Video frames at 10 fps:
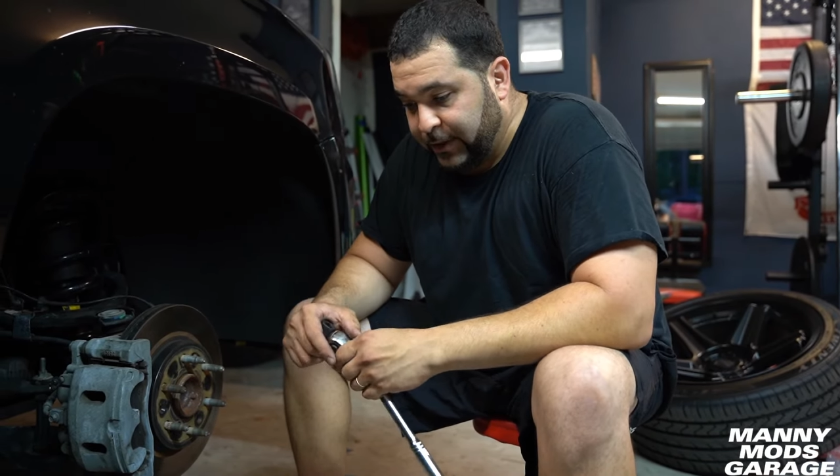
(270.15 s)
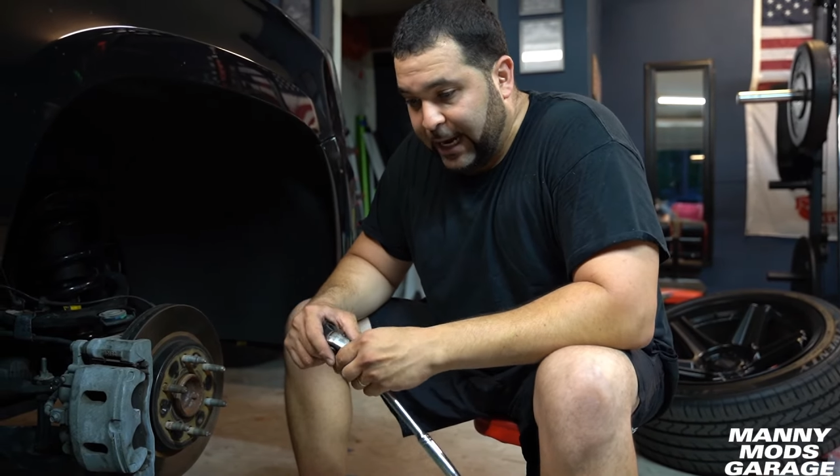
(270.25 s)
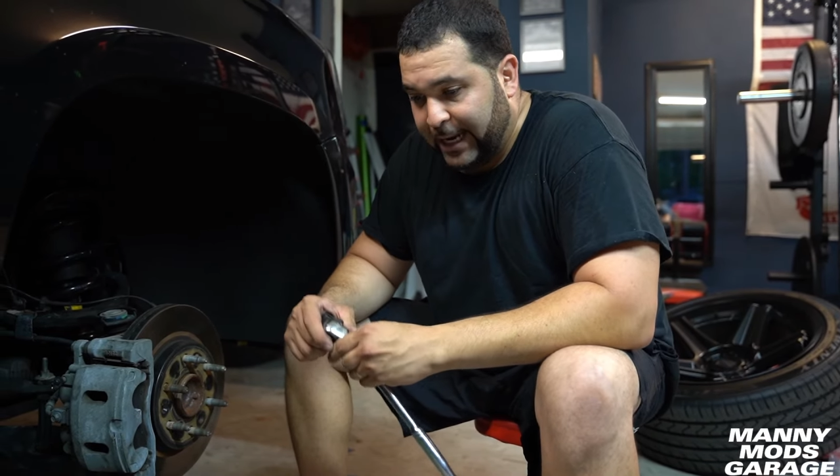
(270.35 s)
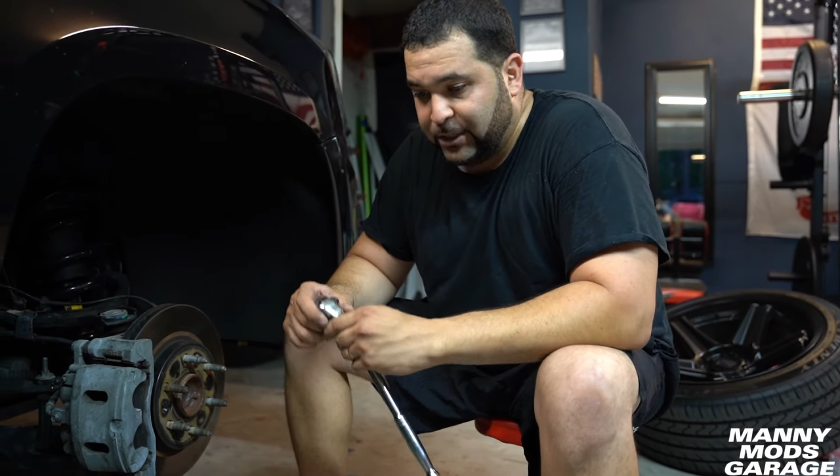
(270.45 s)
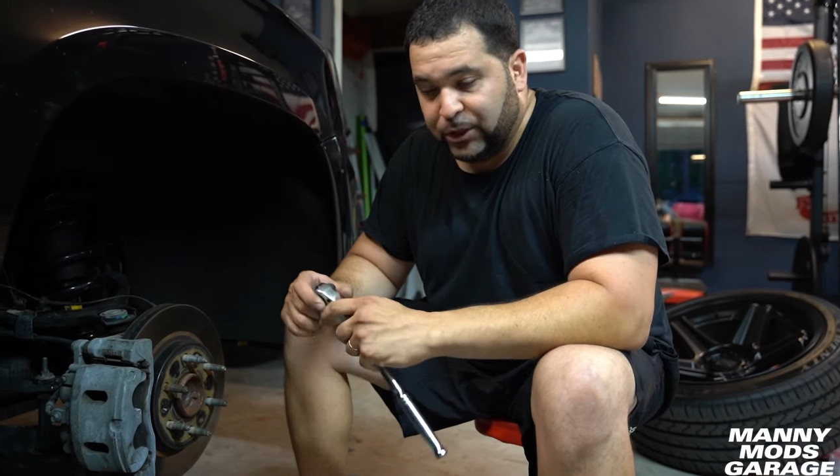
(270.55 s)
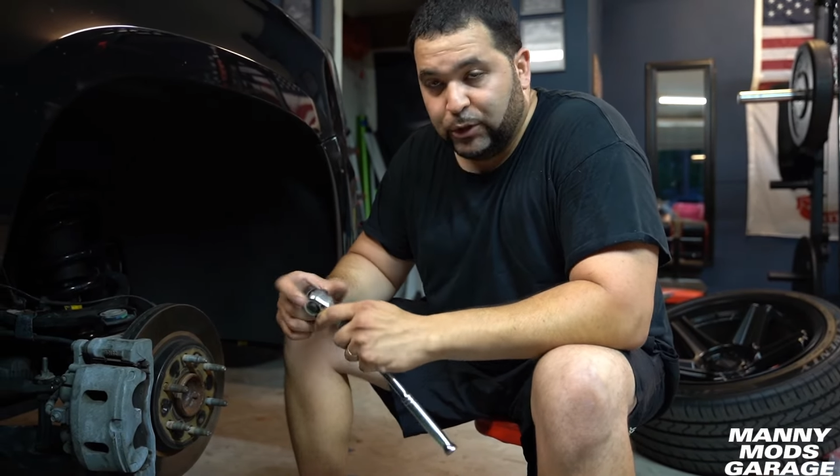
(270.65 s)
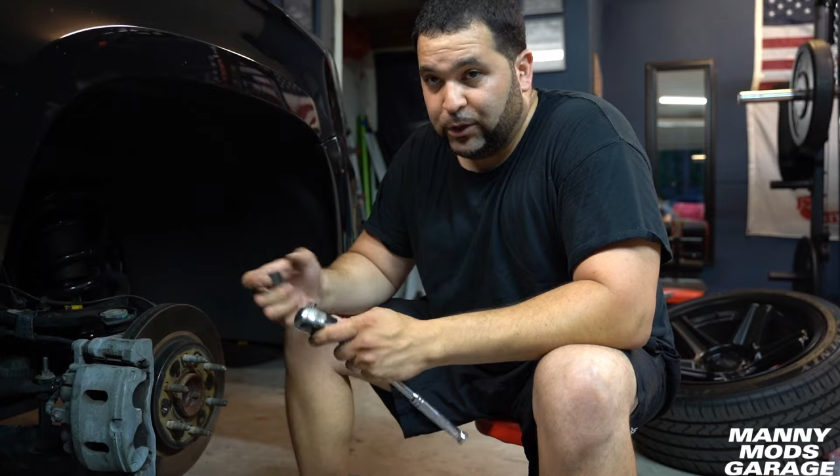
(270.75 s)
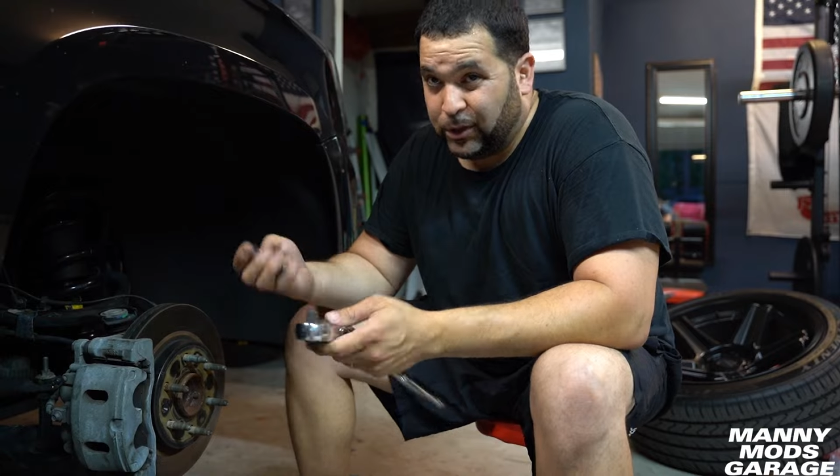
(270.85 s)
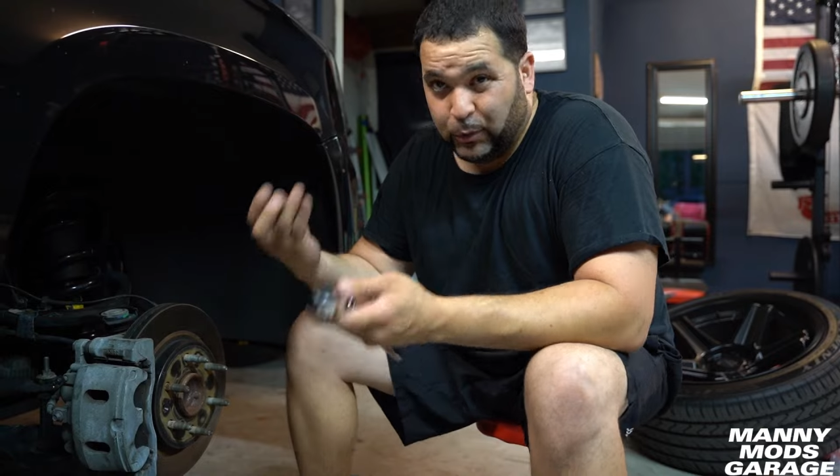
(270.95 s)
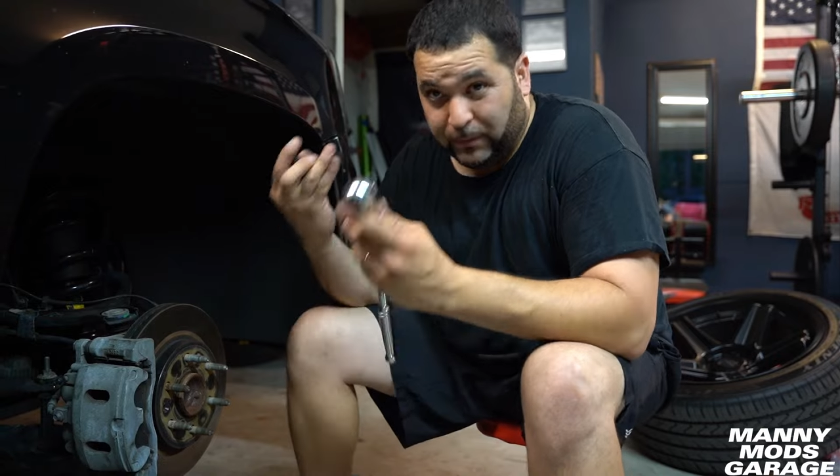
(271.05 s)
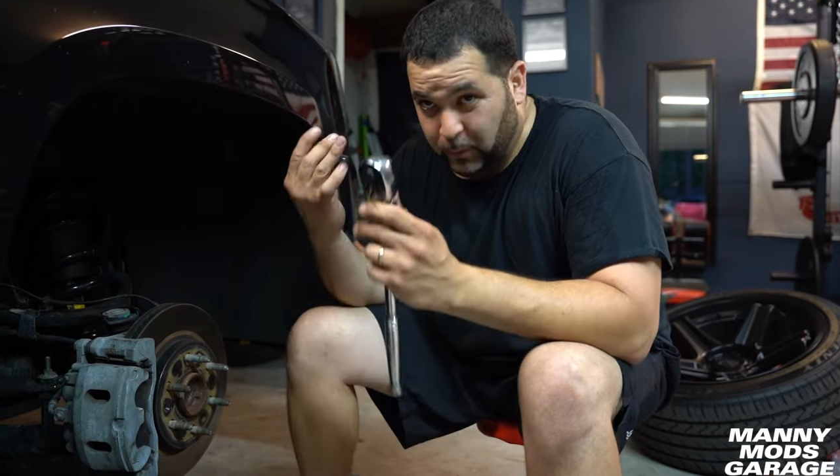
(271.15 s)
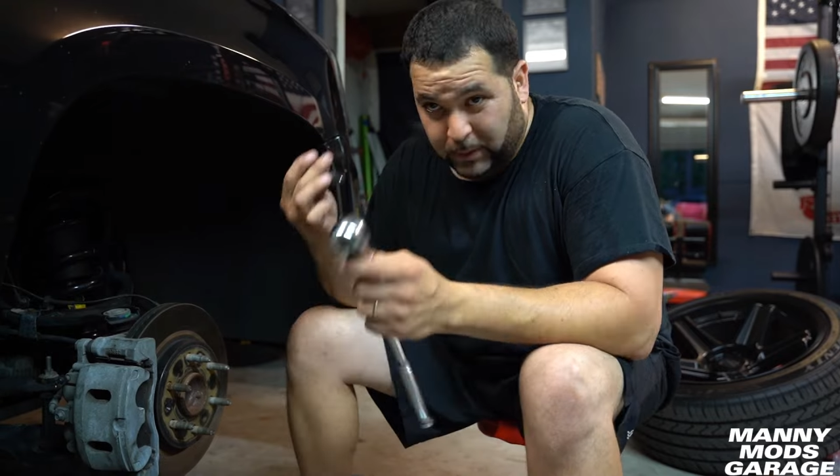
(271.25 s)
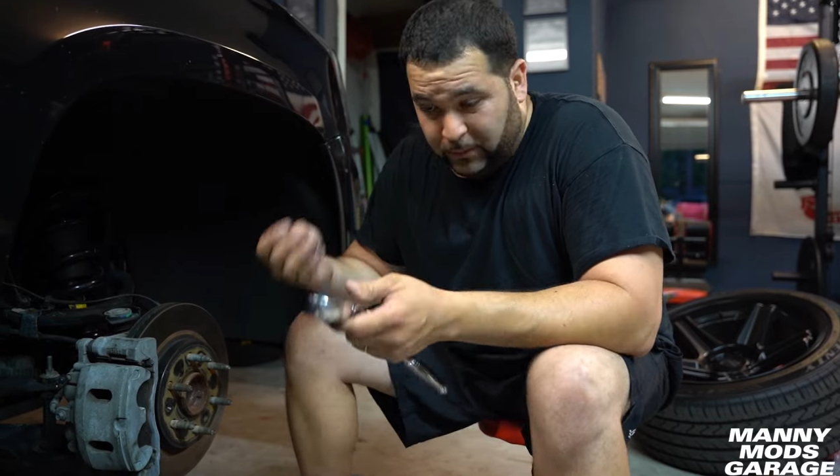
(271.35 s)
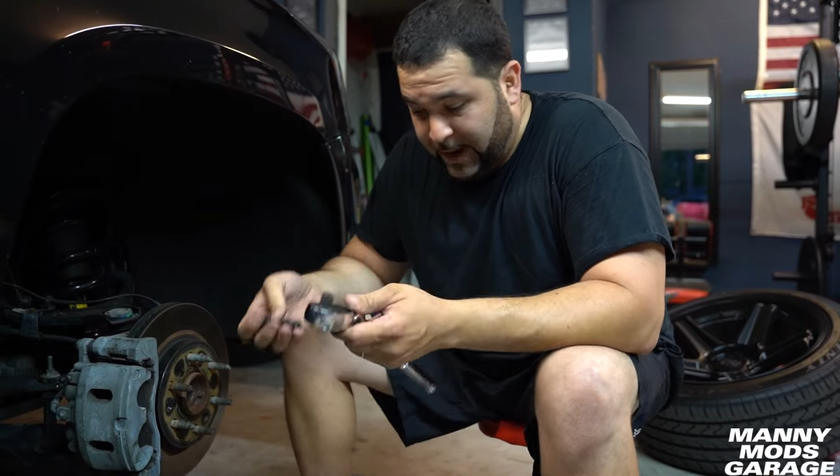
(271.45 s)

I just use a swivel with a